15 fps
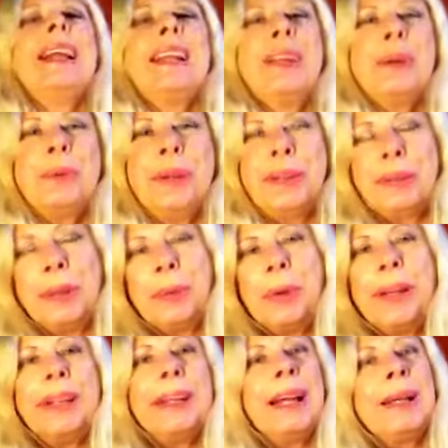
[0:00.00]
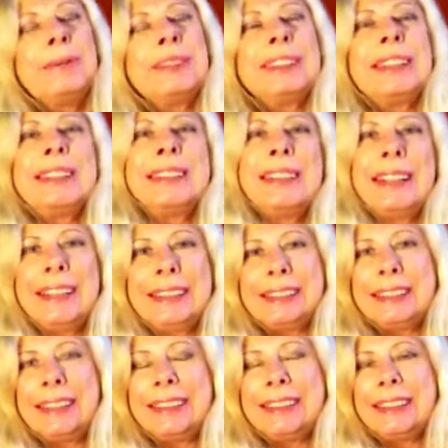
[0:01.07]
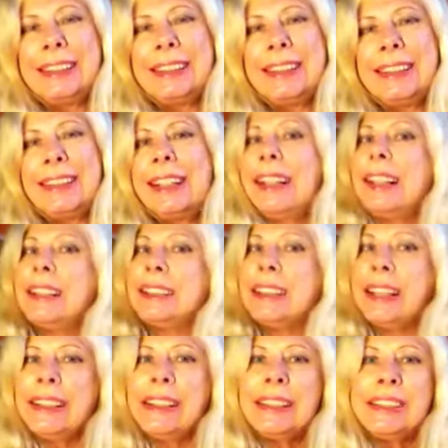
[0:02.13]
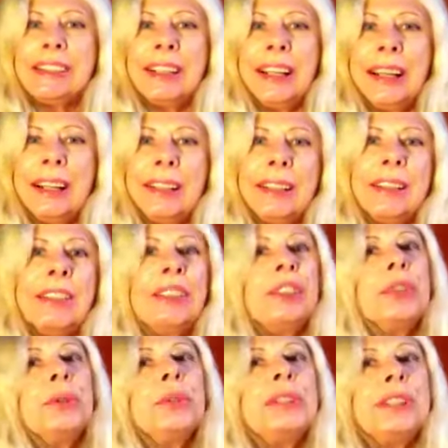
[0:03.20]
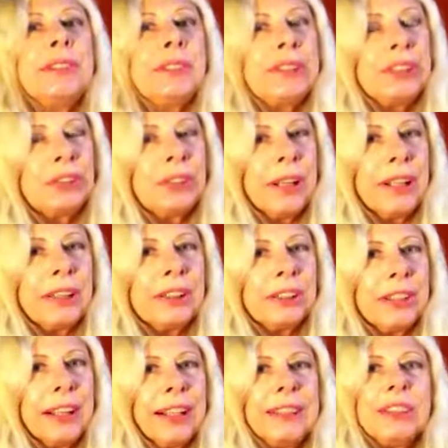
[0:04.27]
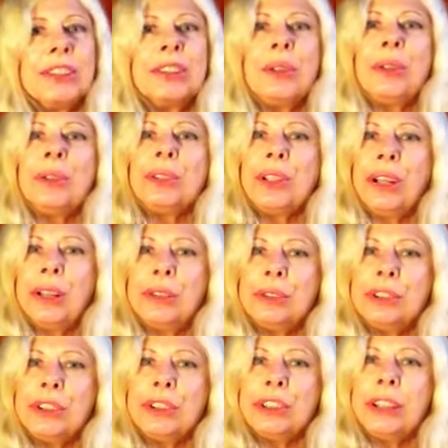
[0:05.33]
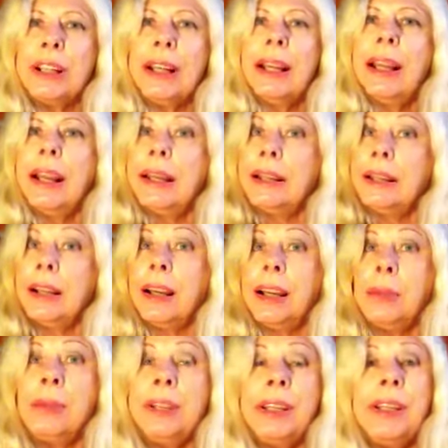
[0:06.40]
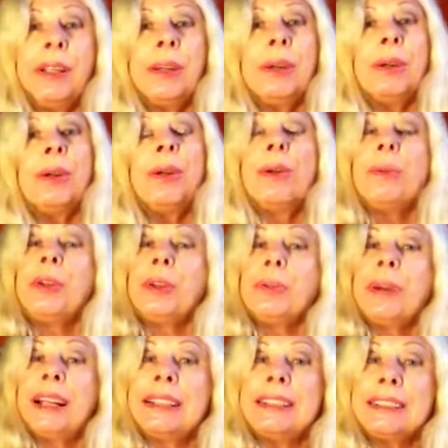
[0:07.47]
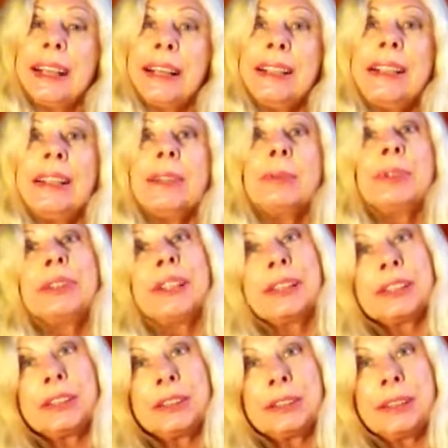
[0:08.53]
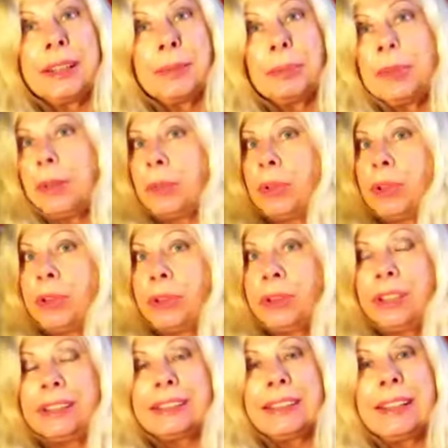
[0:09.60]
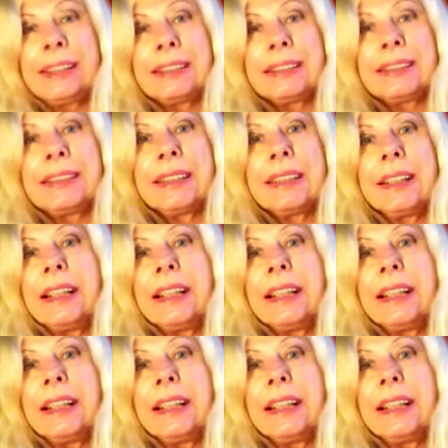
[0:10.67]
Hello, everyone. I'm Sandy Anastasi, psychic channel, intuitive astrologer, and soul coach. And I'm here with my psychic protection tip number 36.